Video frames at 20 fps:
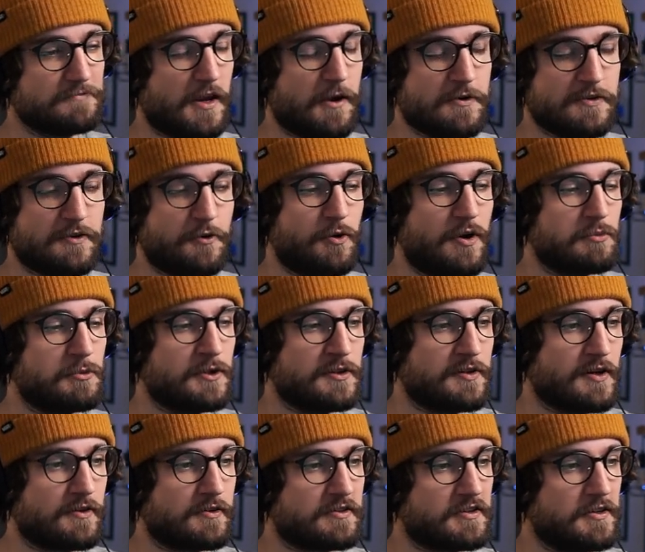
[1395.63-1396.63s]
It was a great
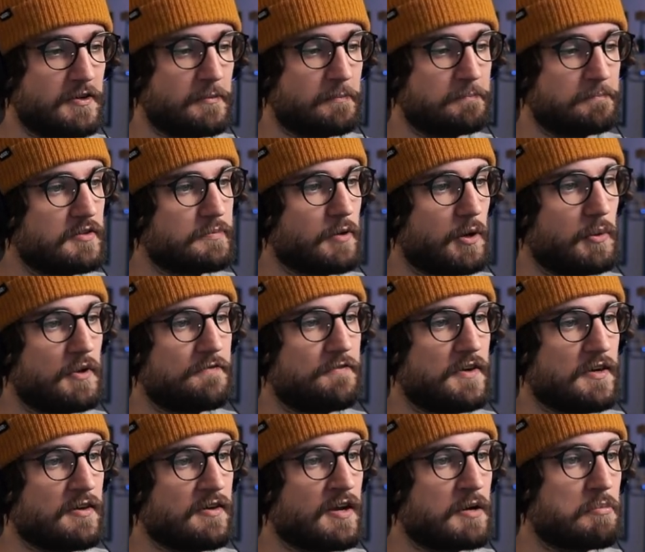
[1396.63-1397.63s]
montage, yeah. He's probably
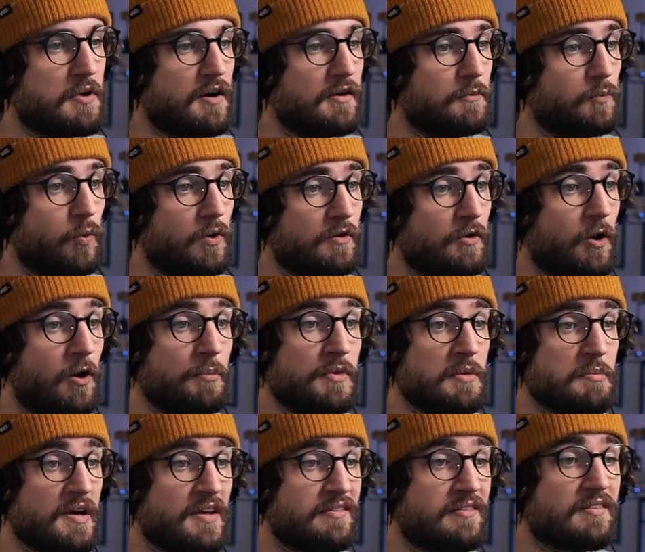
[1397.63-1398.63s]
thinking about what
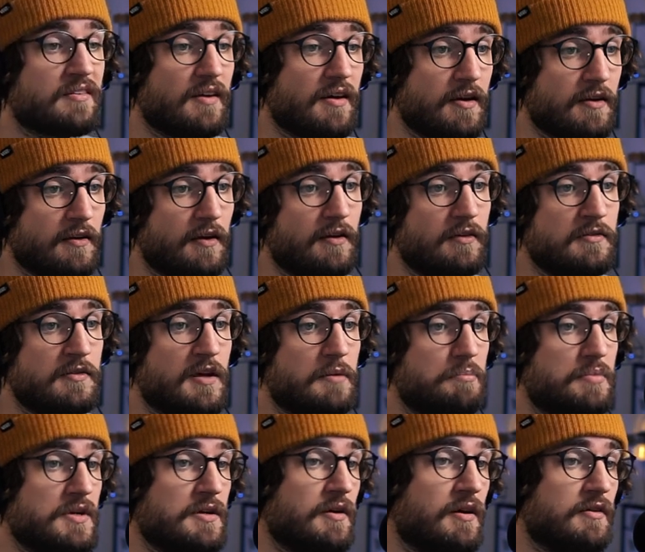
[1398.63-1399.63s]
Omni-Man said and that
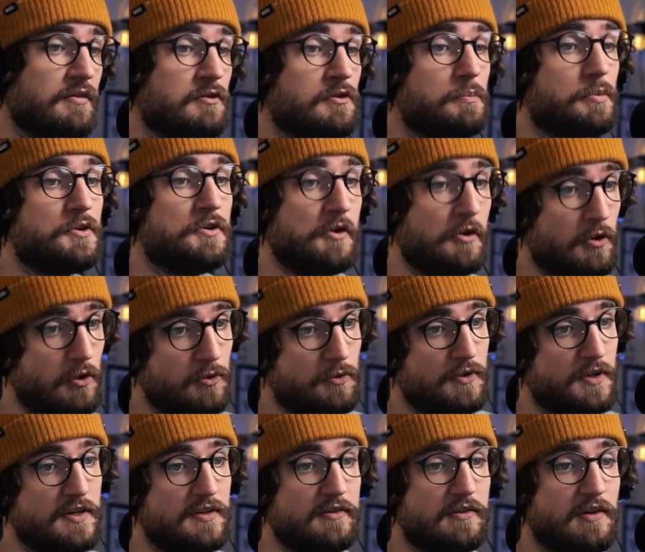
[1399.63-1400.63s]
being a superhero,
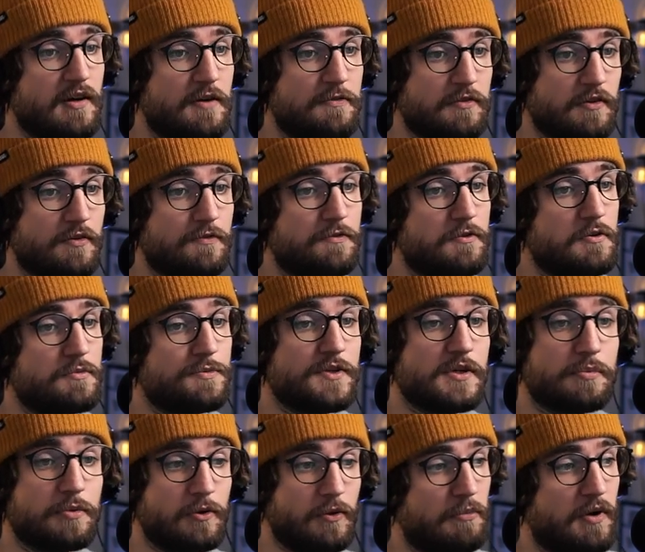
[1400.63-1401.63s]
he saves a few
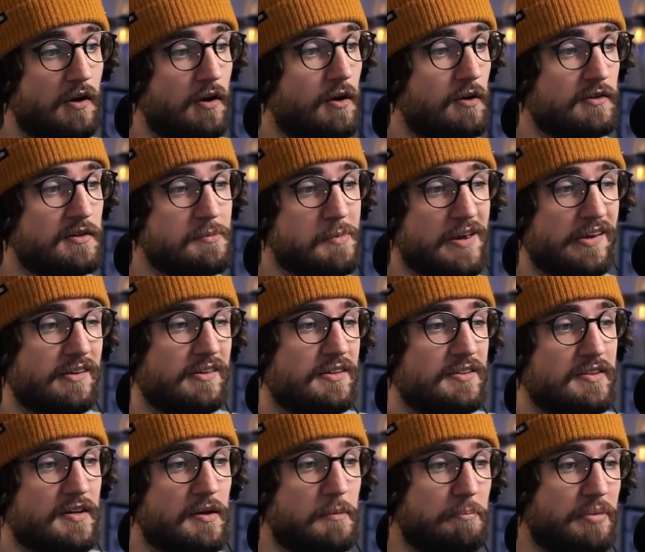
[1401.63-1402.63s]
people. But ultimately,
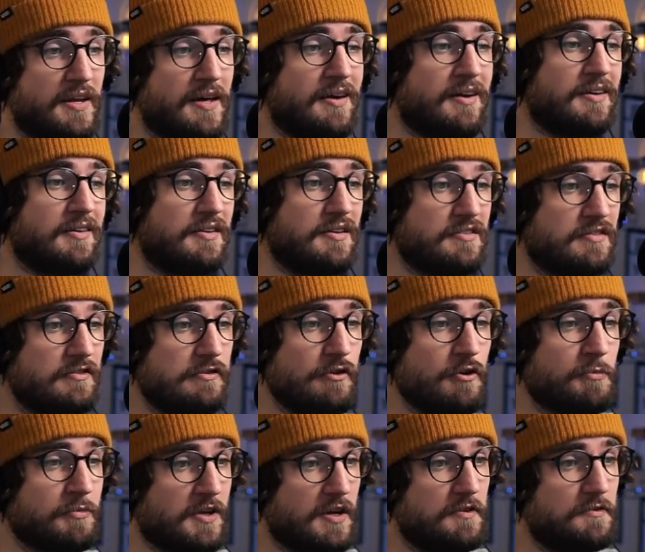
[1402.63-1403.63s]
that planet is
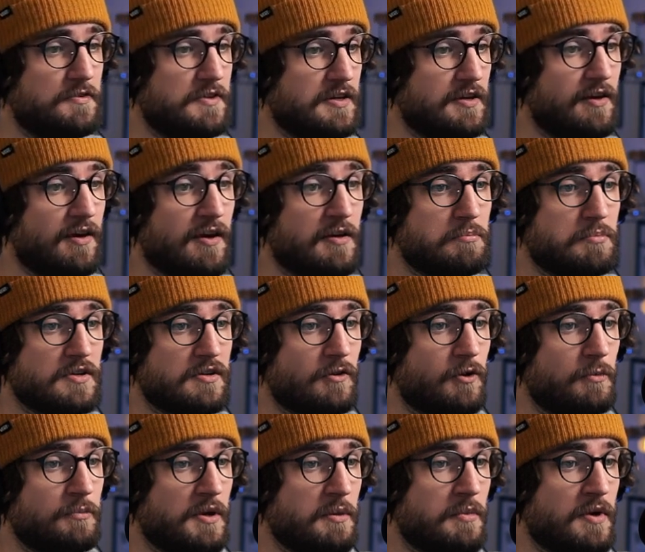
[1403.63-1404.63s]
doomed if he can beat
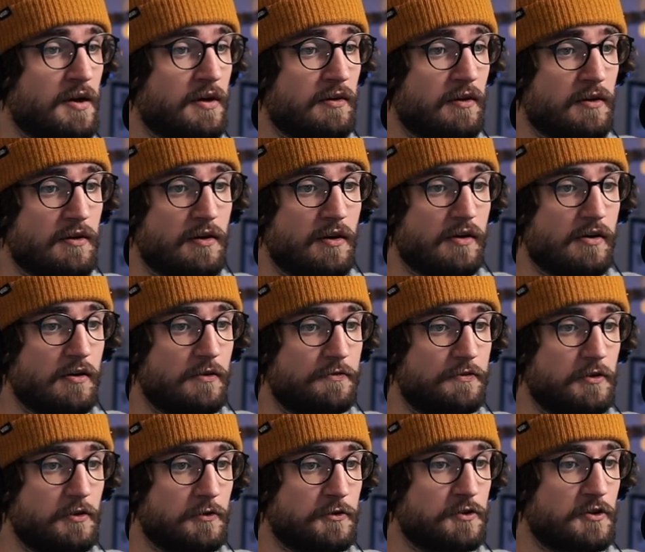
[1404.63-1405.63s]
Omni-Man and other
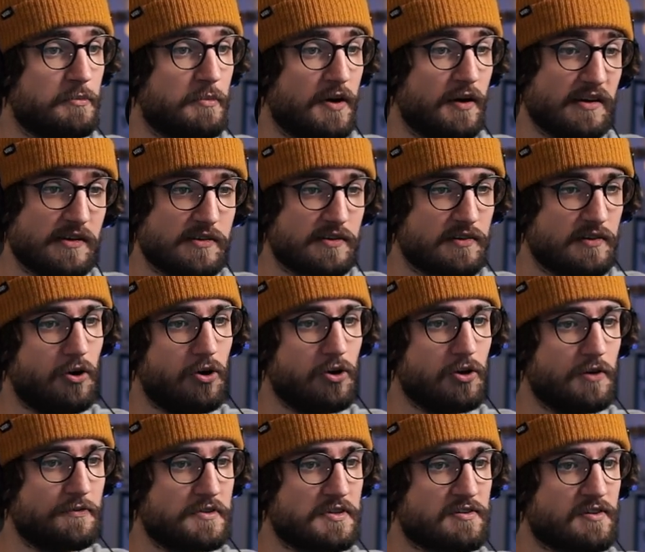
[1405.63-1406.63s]
Viltrumites.
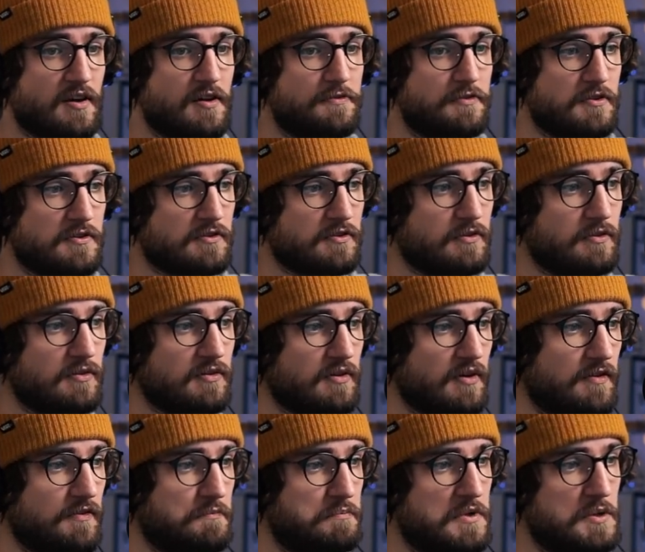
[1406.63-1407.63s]
All of his efforts to
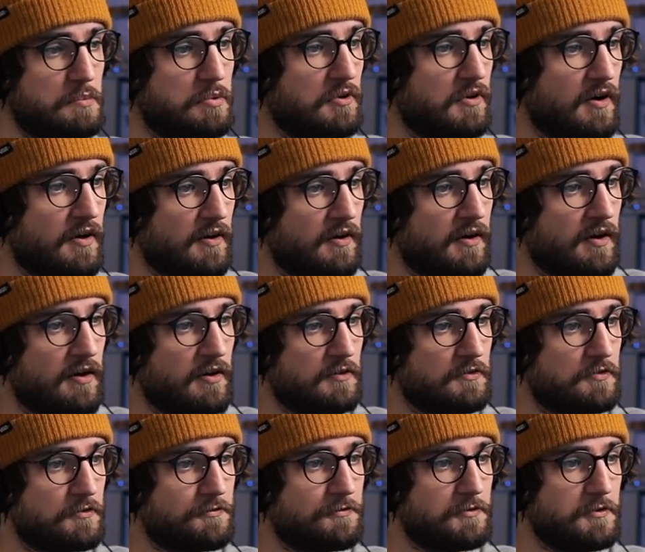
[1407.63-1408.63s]
save people are kind
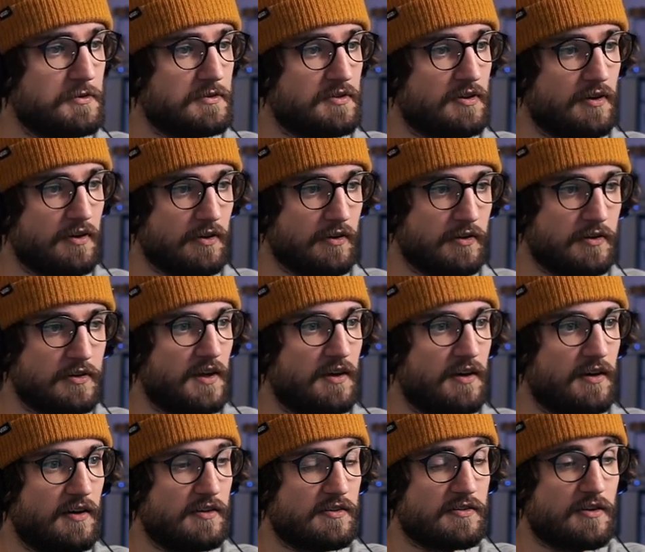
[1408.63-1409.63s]
of futile.
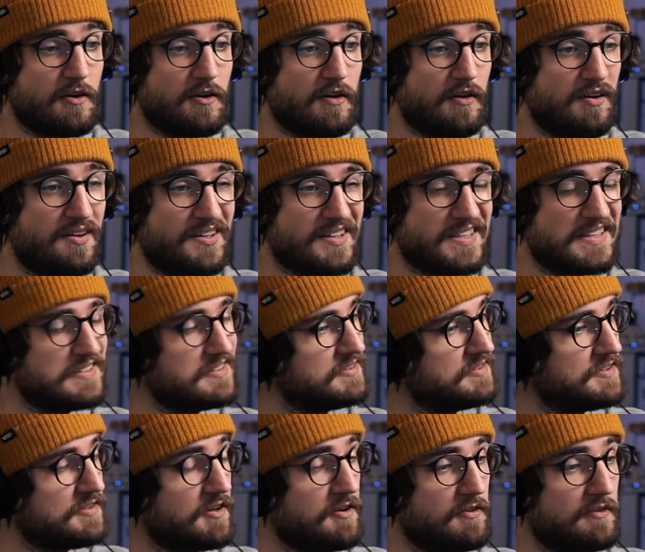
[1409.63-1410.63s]
Yeah, he's got a, uh,
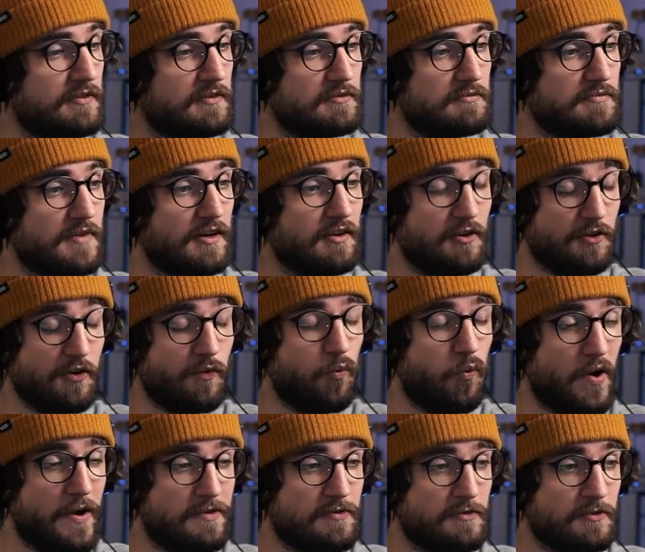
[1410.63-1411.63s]
he's got a lot of
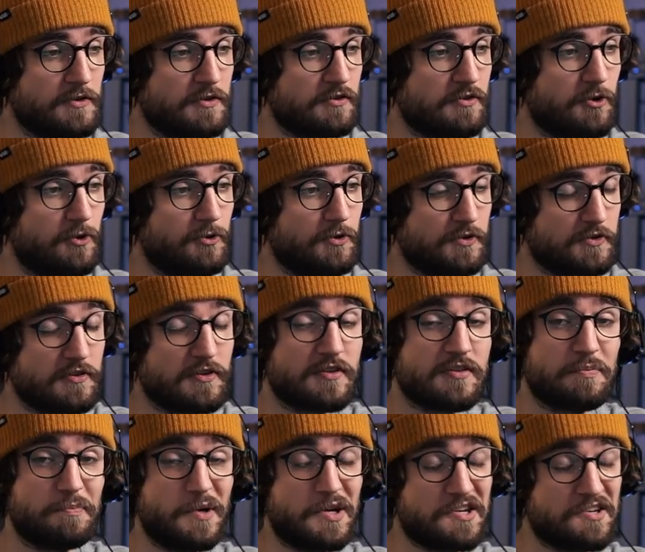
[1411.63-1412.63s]
weight on his shoulders,
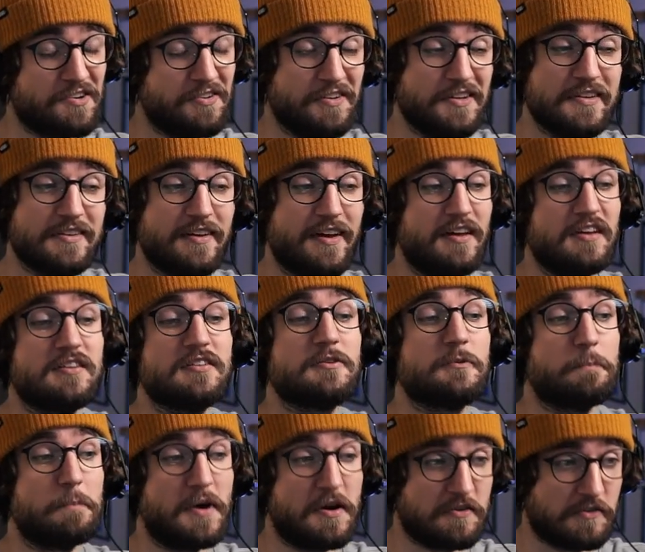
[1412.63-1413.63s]
especially,
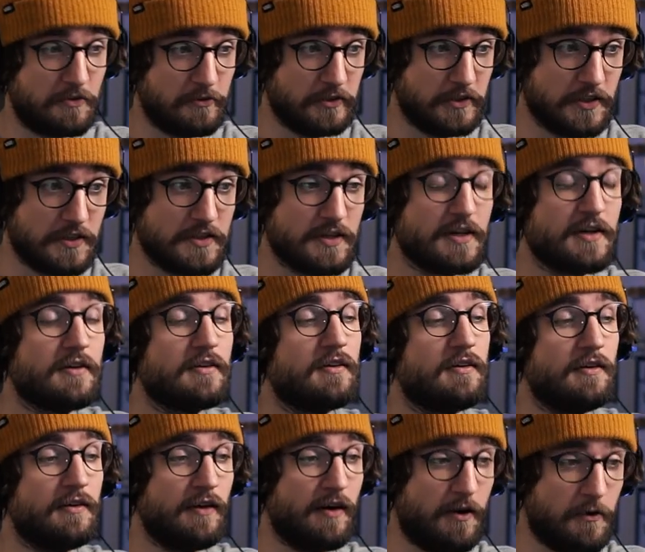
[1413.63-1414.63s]
especially
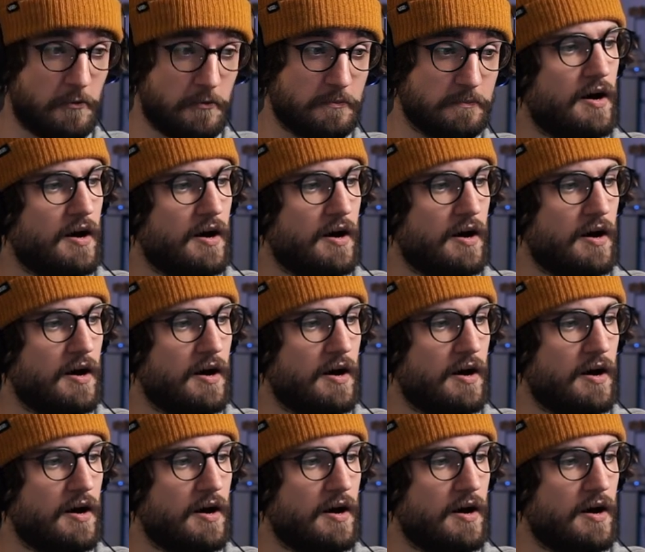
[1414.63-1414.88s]
now.